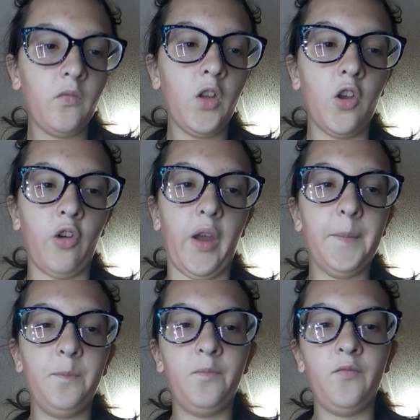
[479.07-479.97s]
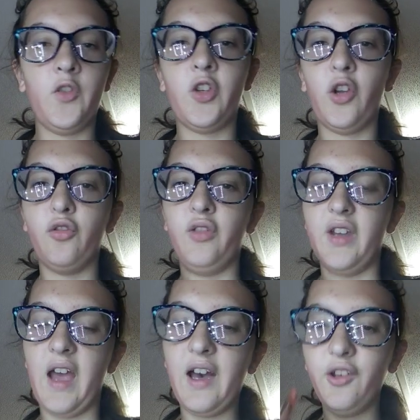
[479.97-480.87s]
Okay, so
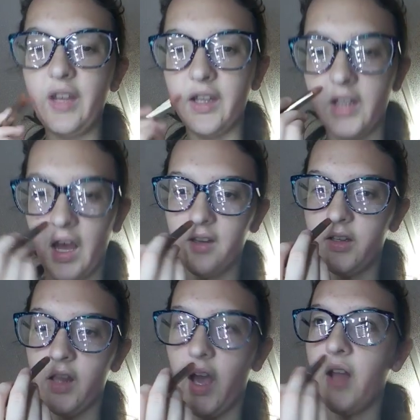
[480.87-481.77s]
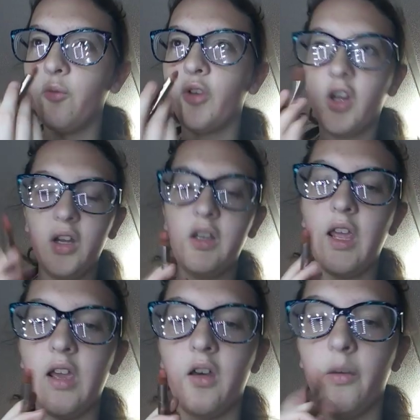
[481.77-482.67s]
now that that's that, we're going to
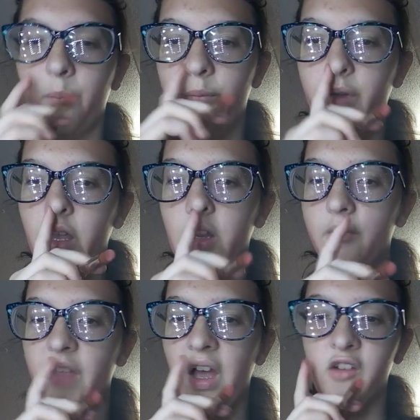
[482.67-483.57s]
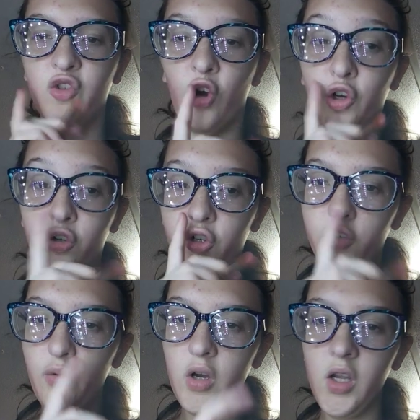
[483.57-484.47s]
take a bit of that darker
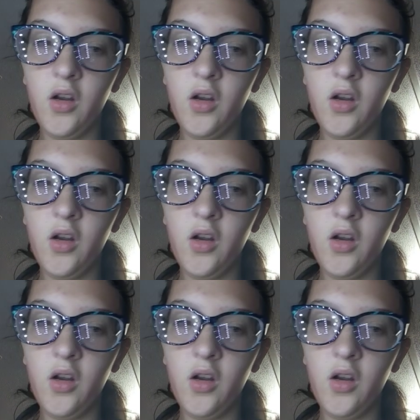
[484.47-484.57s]
one